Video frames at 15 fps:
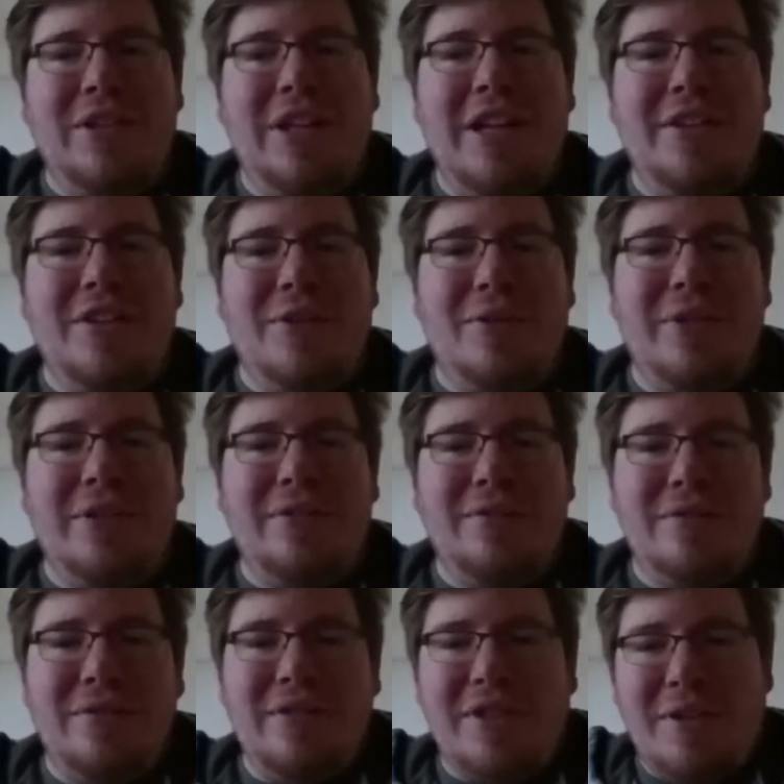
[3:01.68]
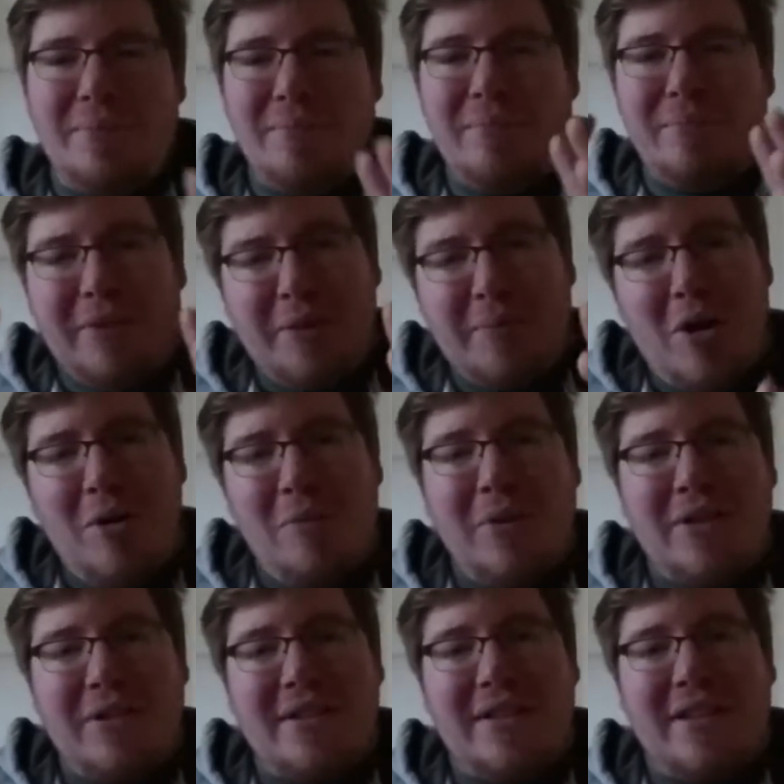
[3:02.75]
like the
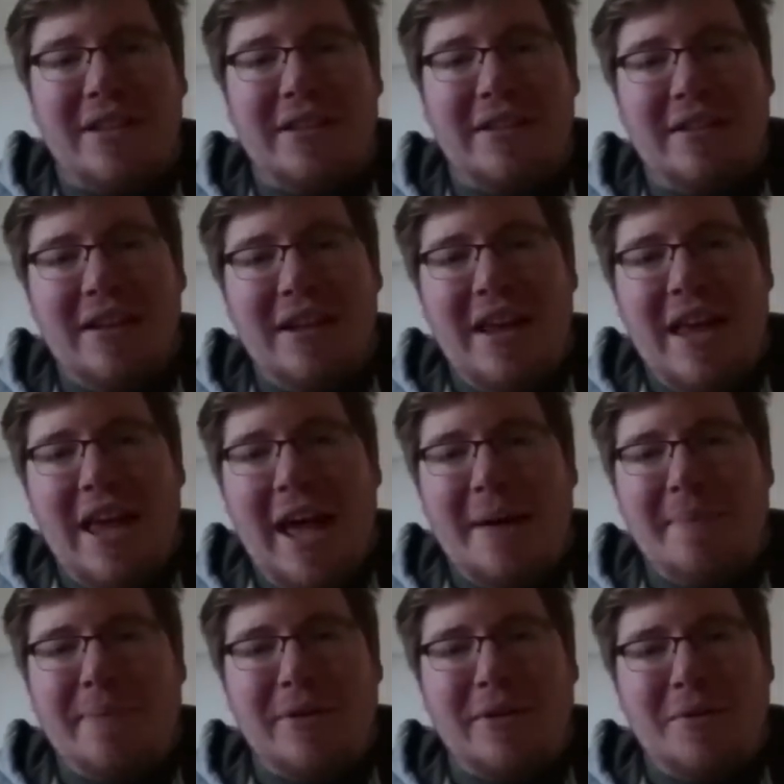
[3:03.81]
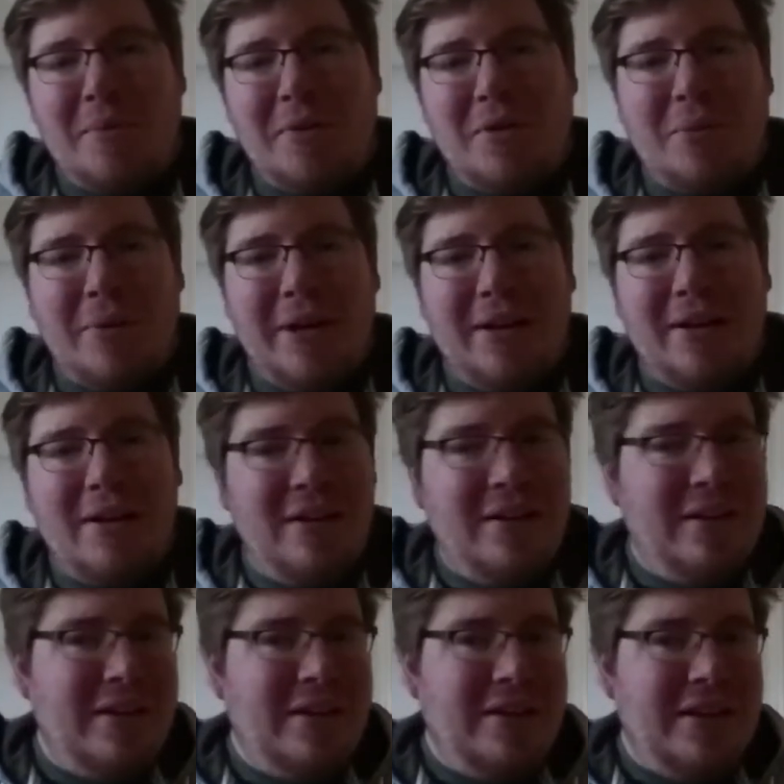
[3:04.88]
moments that happened between,
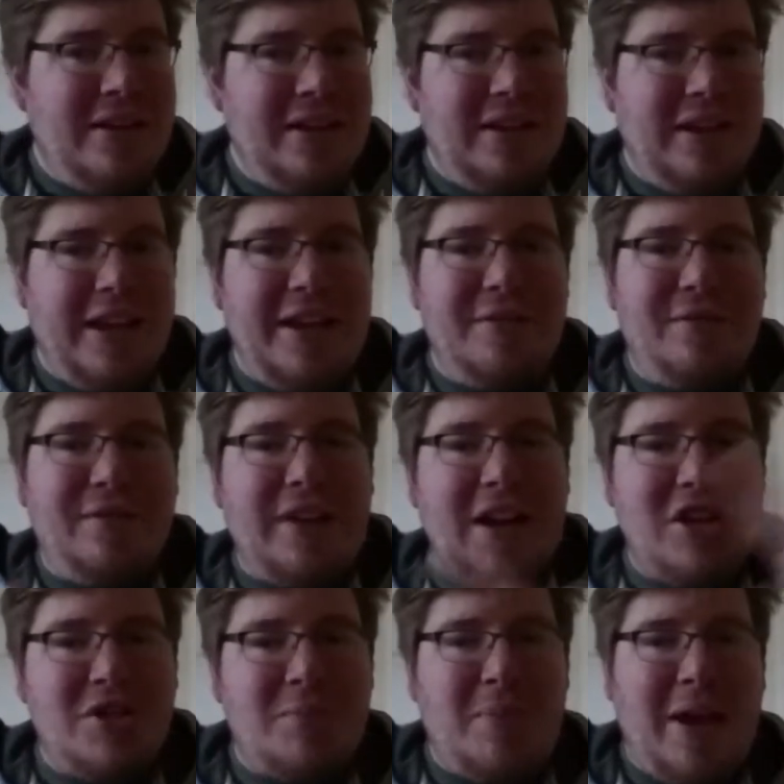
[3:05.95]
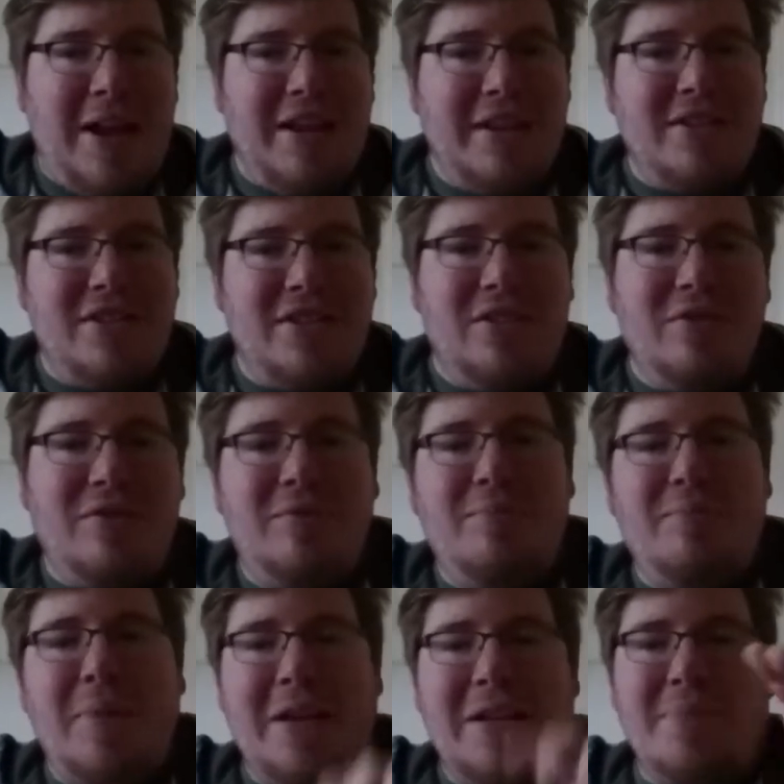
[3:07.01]
like, in flashbacks of
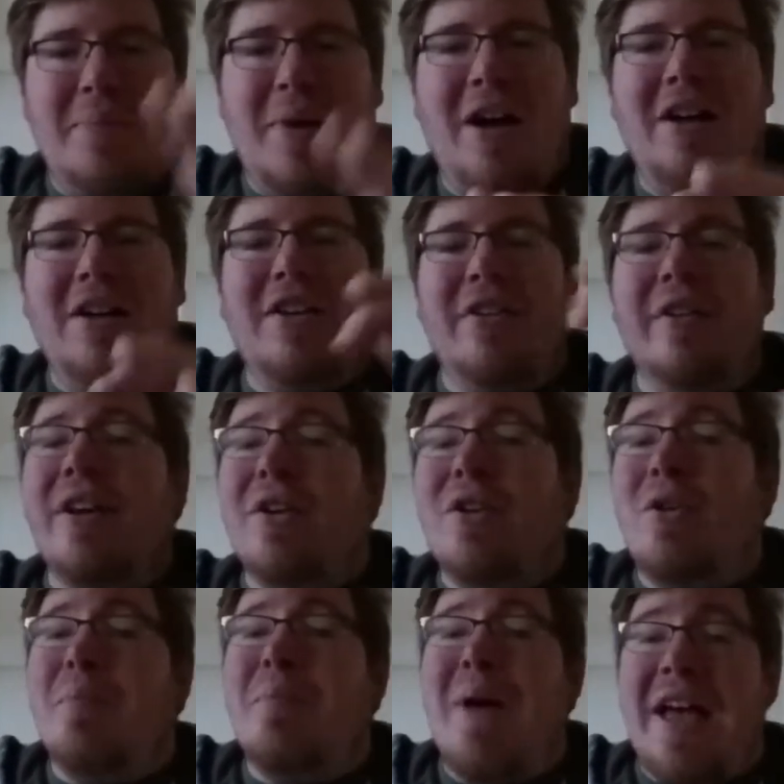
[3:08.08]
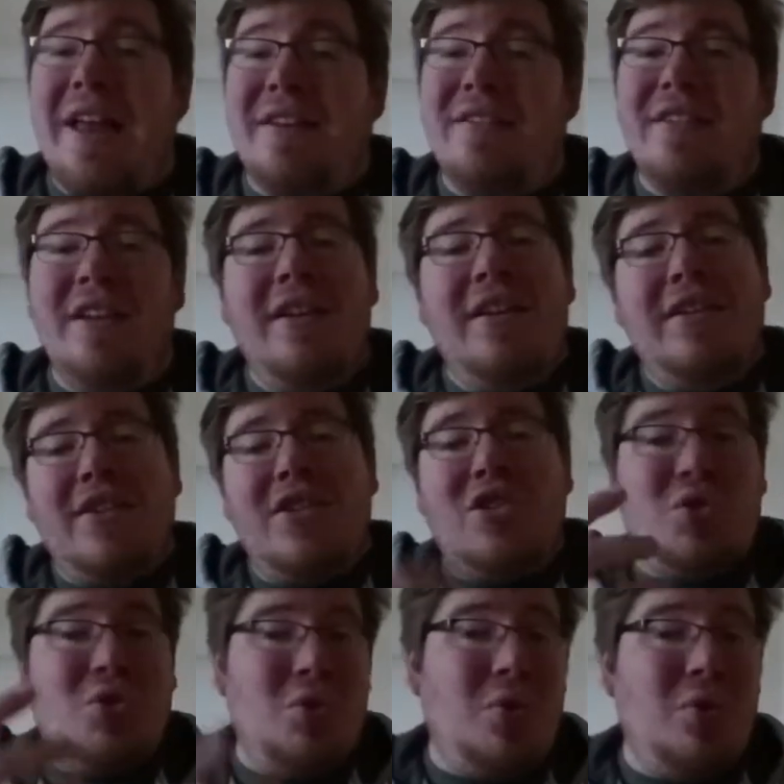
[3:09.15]
Peter Parker and Uncle Ben, the
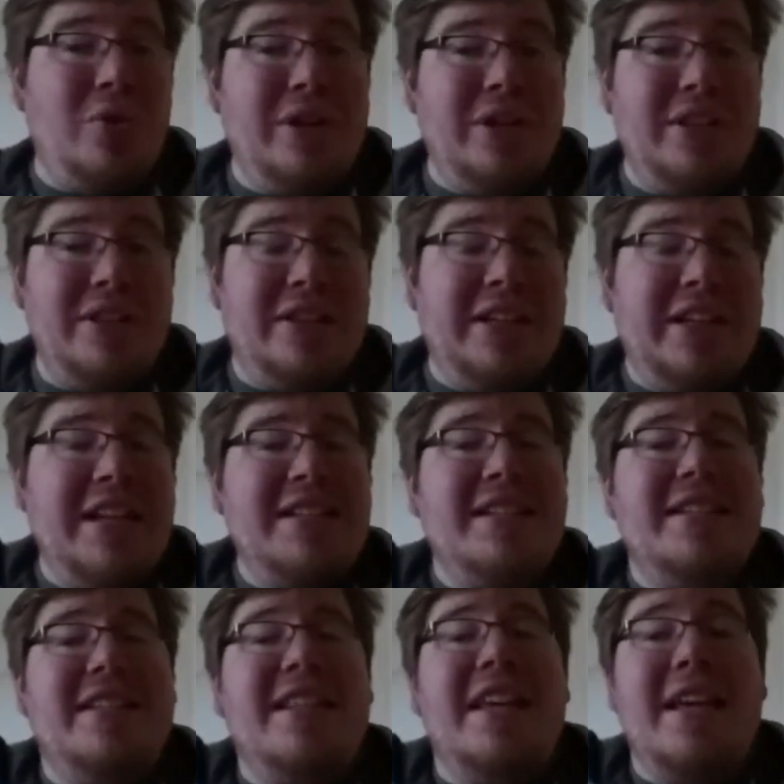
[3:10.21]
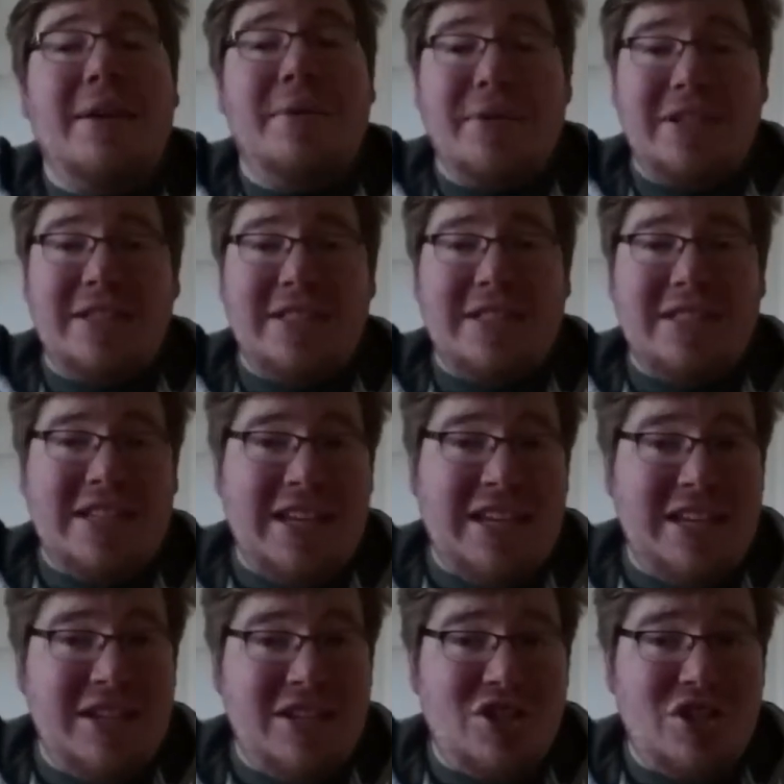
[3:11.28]
story, the lessons that he would
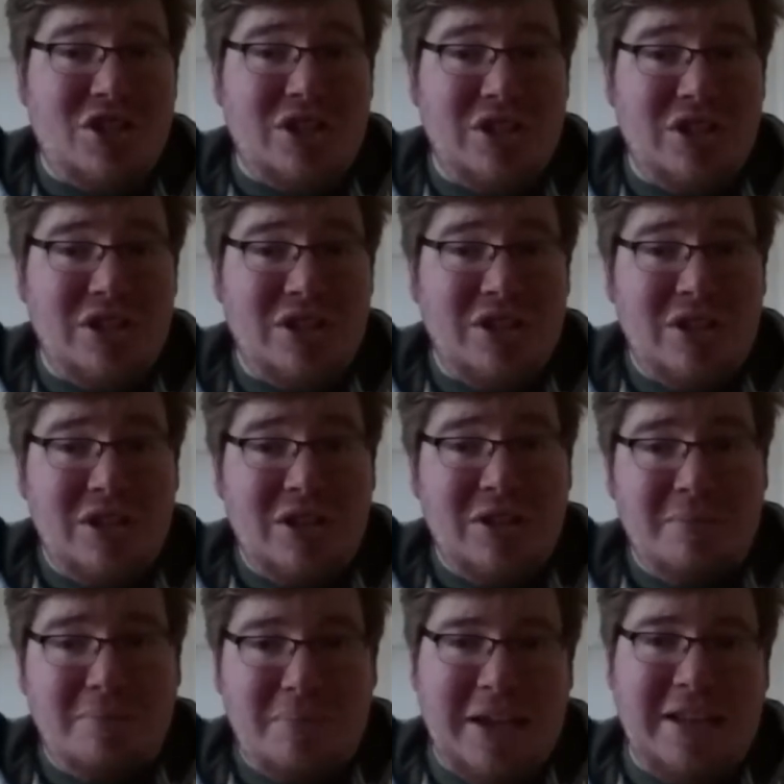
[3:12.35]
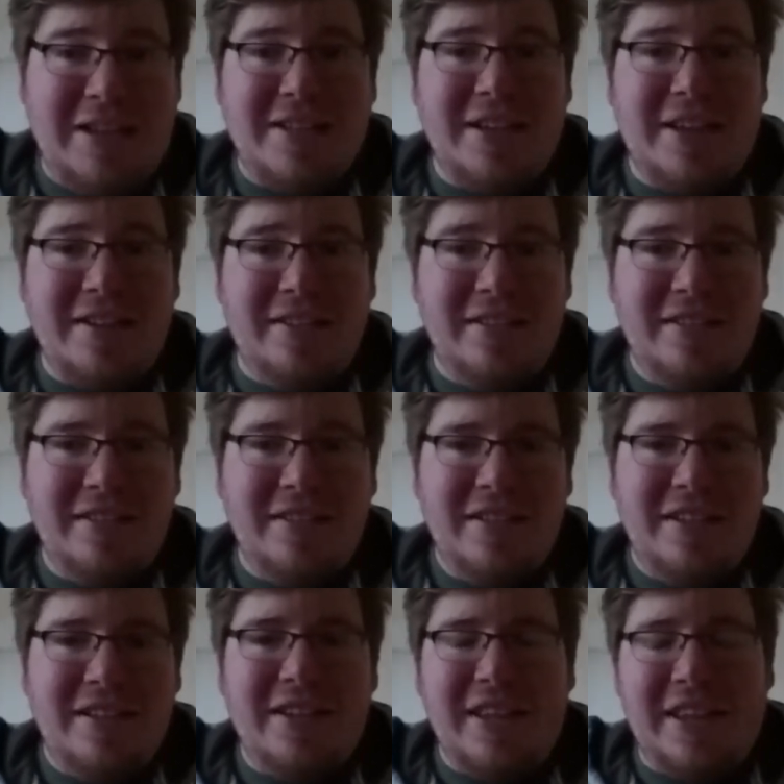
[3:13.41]
teach Peter
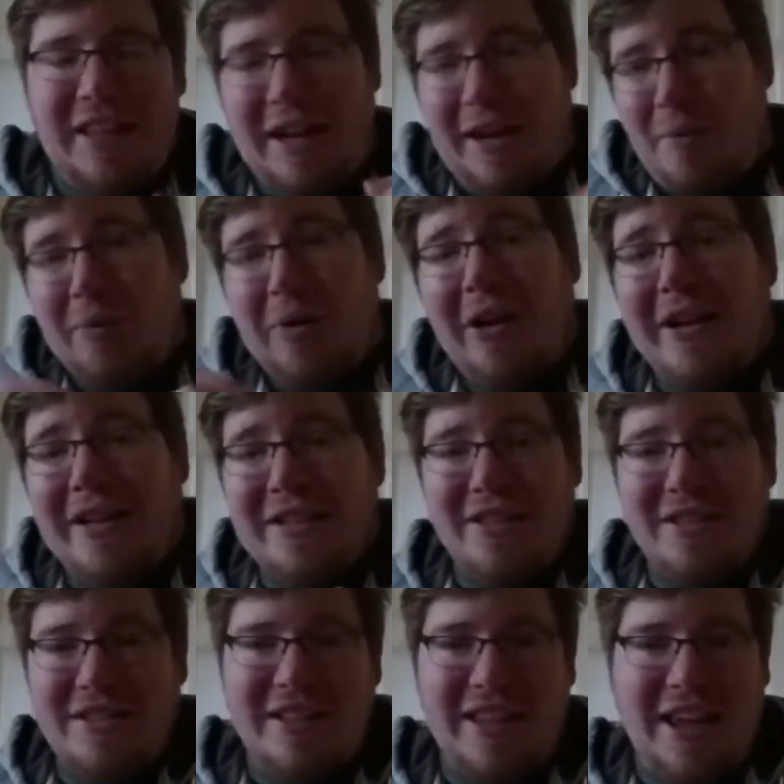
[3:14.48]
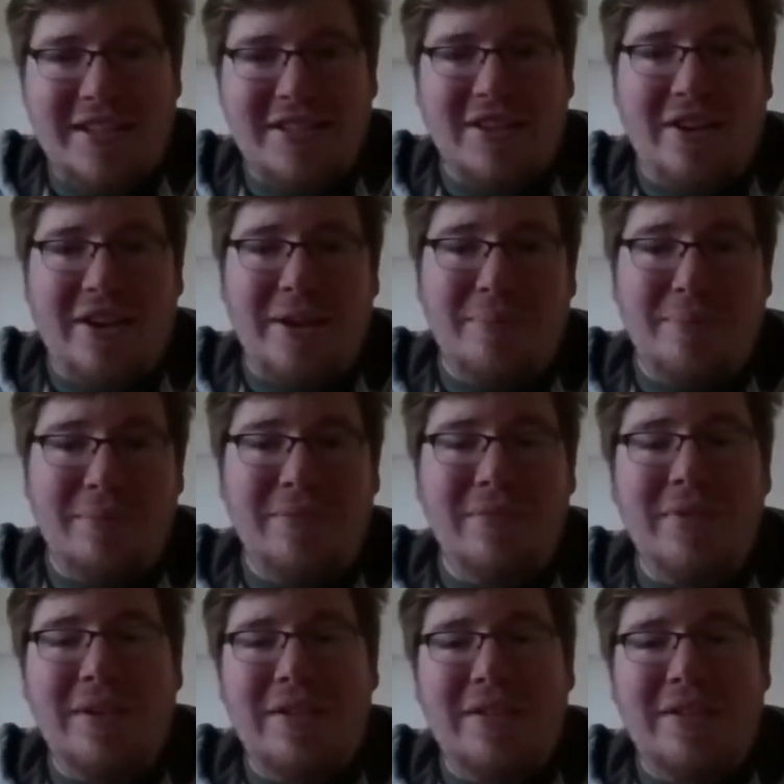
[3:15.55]
that then applied to that time